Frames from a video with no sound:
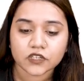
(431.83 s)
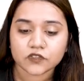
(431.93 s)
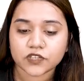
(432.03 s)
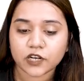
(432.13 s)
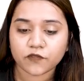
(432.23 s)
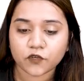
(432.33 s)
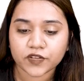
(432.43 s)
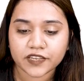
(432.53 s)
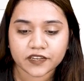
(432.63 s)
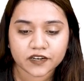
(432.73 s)
So alpha over
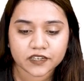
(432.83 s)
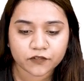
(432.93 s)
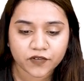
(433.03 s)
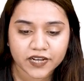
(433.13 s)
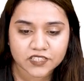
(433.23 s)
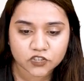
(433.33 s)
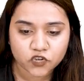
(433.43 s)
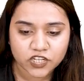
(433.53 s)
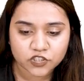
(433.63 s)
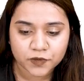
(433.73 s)
here defines the
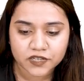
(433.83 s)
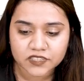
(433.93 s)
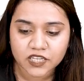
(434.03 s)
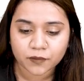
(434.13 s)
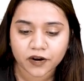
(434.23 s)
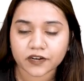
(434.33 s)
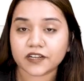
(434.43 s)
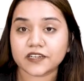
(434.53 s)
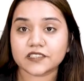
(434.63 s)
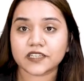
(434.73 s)
transparency, and marker
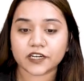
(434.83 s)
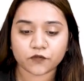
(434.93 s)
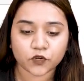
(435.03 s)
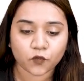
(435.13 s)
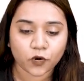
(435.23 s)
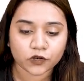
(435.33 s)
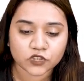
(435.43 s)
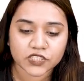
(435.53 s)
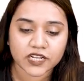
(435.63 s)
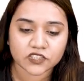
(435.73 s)
is that if you want to
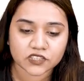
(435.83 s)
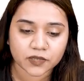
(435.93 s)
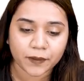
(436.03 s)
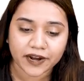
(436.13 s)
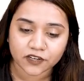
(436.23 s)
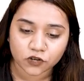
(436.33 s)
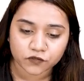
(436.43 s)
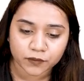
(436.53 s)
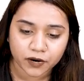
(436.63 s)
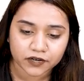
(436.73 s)
change the pattern of
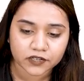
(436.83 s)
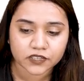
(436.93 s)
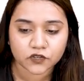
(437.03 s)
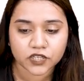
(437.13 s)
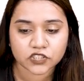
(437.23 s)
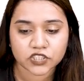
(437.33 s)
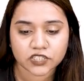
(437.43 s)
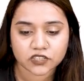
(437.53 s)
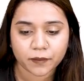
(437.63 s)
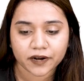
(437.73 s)
the marker, then you can
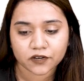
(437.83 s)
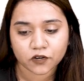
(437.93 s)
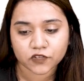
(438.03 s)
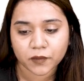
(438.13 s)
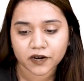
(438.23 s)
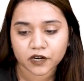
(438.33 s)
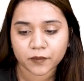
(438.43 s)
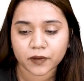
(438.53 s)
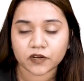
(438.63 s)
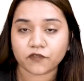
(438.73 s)
change the pattern of the marker
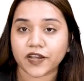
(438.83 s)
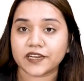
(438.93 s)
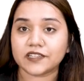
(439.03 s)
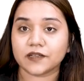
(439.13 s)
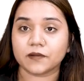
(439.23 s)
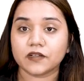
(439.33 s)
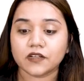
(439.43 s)
by defining the